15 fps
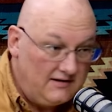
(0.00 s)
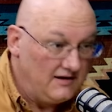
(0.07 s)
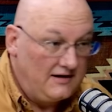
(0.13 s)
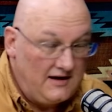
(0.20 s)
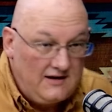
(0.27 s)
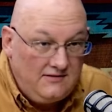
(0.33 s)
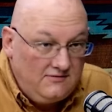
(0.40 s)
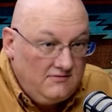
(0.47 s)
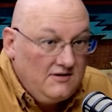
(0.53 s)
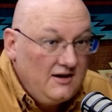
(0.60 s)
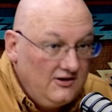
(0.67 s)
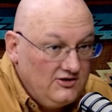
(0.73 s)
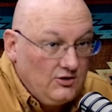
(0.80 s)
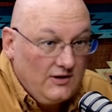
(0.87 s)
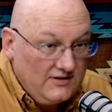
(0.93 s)
and
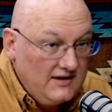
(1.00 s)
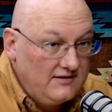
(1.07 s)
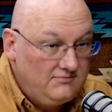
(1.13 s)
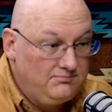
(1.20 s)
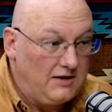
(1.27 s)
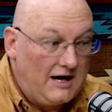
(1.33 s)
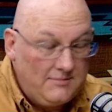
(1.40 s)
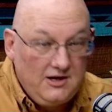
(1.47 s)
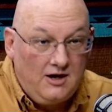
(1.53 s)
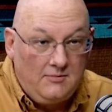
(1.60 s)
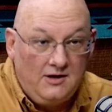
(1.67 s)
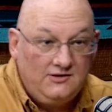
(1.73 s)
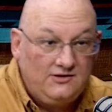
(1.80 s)
showing that Bobby almost